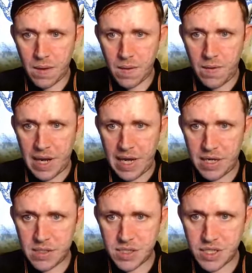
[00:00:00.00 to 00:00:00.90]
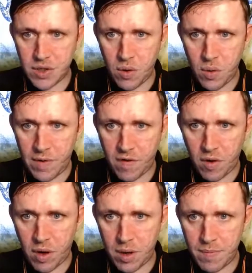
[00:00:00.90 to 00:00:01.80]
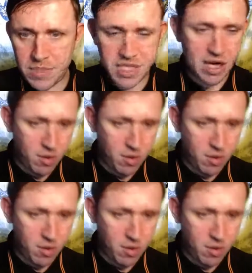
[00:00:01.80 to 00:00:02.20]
Right, so we've got Michelle